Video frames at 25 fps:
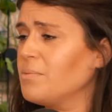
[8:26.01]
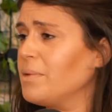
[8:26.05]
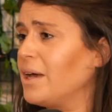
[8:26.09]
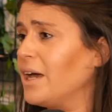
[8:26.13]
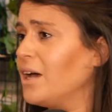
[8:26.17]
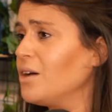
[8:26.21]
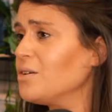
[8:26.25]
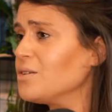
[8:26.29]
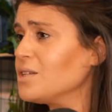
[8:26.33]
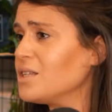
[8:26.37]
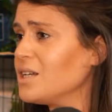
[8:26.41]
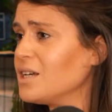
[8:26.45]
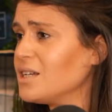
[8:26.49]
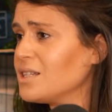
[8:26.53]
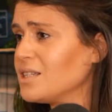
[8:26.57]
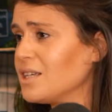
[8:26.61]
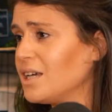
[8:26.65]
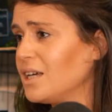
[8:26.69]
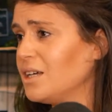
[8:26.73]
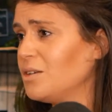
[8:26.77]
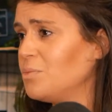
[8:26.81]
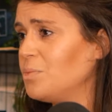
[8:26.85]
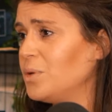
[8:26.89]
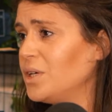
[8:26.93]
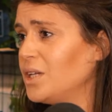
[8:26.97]
How's their
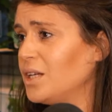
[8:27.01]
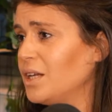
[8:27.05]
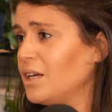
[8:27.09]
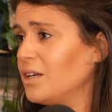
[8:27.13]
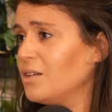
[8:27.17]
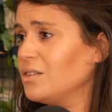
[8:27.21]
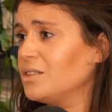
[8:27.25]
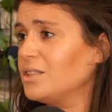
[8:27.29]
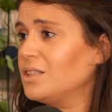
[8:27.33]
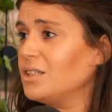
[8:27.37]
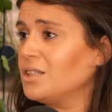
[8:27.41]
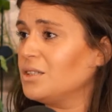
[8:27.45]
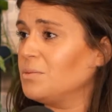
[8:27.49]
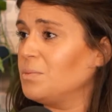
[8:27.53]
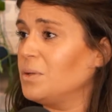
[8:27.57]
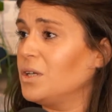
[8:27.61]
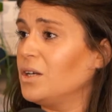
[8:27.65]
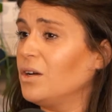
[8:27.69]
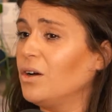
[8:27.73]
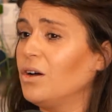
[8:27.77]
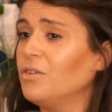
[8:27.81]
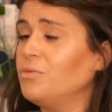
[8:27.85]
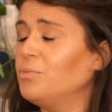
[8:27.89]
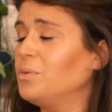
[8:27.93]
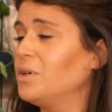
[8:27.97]
day been? How's this been?
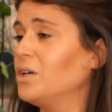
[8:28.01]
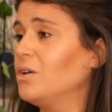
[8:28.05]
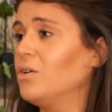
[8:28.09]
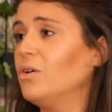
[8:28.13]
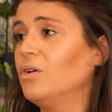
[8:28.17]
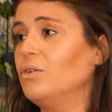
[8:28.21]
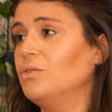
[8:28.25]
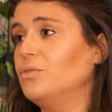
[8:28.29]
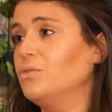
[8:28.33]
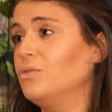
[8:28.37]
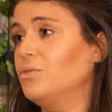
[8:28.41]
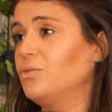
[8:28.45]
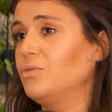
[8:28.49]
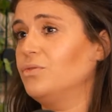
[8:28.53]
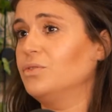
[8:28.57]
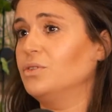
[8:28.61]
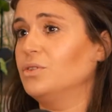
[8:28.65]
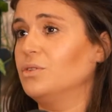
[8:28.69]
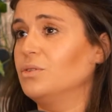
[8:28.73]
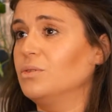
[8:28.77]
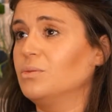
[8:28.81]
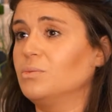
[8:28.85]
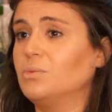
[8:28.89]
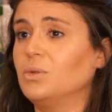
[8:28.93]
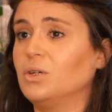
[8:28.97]
I've been gone
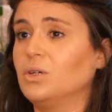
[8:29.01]
for